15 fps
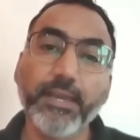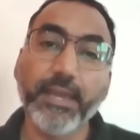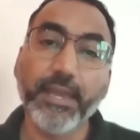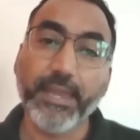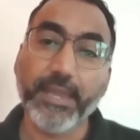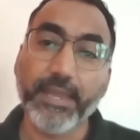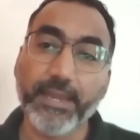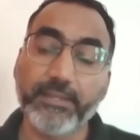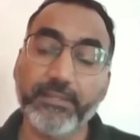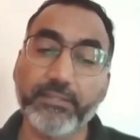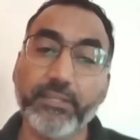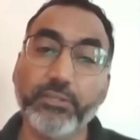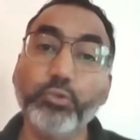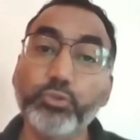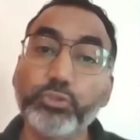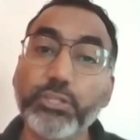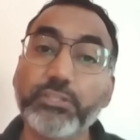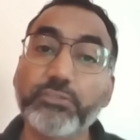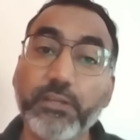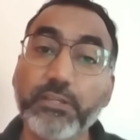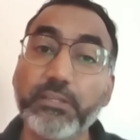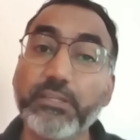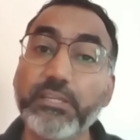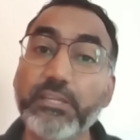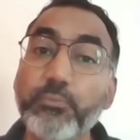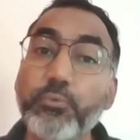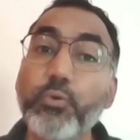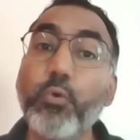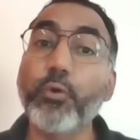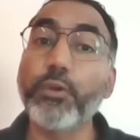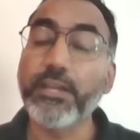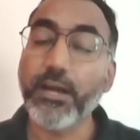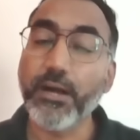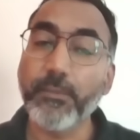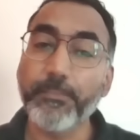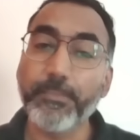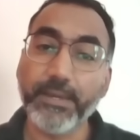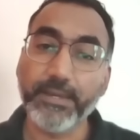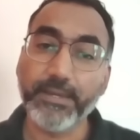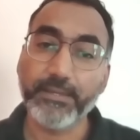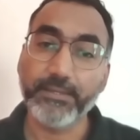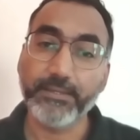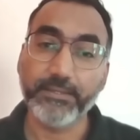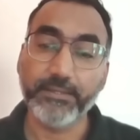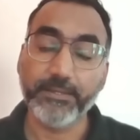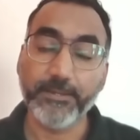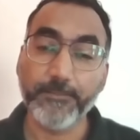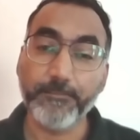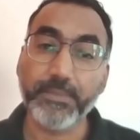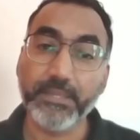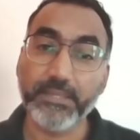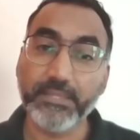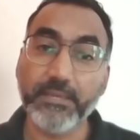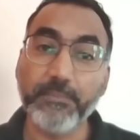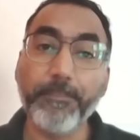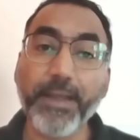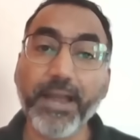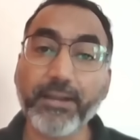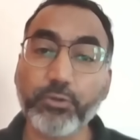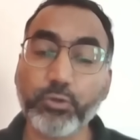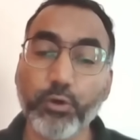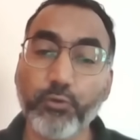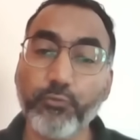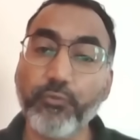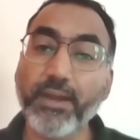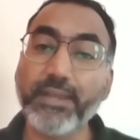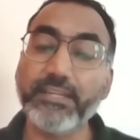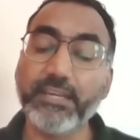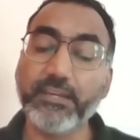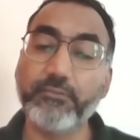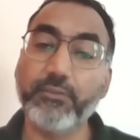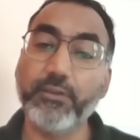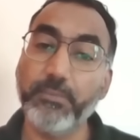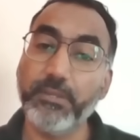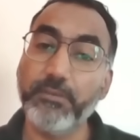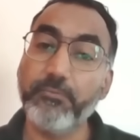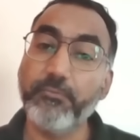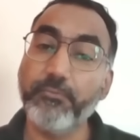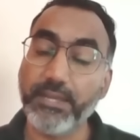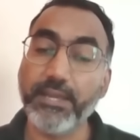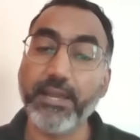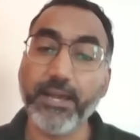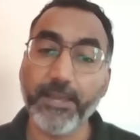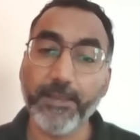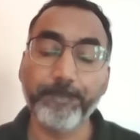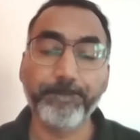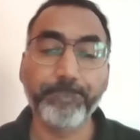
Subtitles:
and the usage will keep going up and the impact of high-tech will be very high.